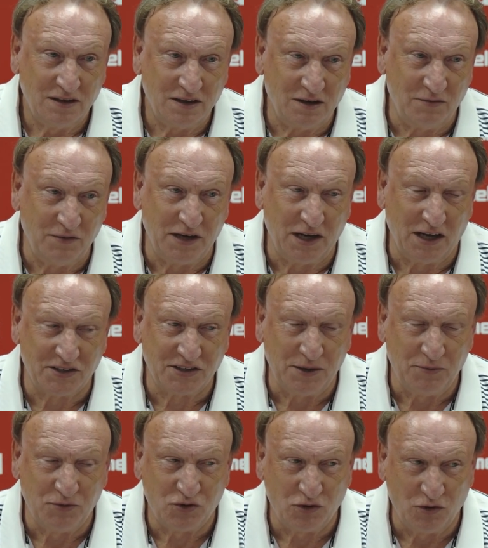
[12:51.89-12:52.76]
I mean, I
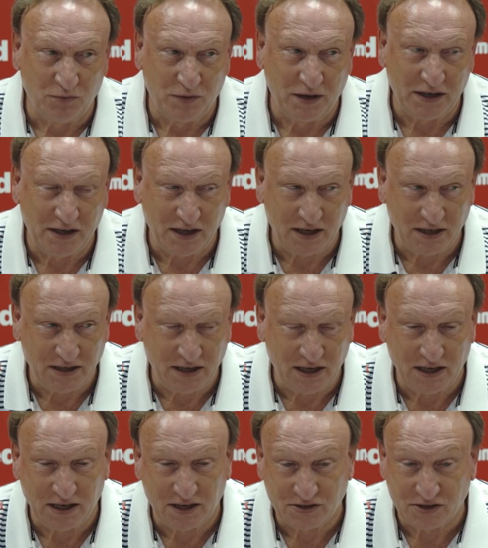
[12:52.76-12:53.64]
seem to have been here
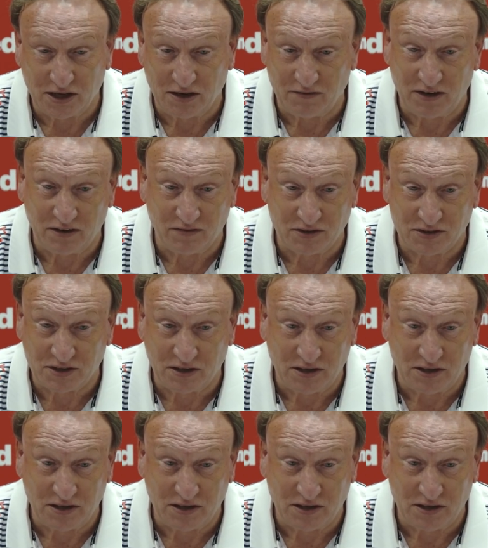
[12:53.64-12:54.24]
years, and I've never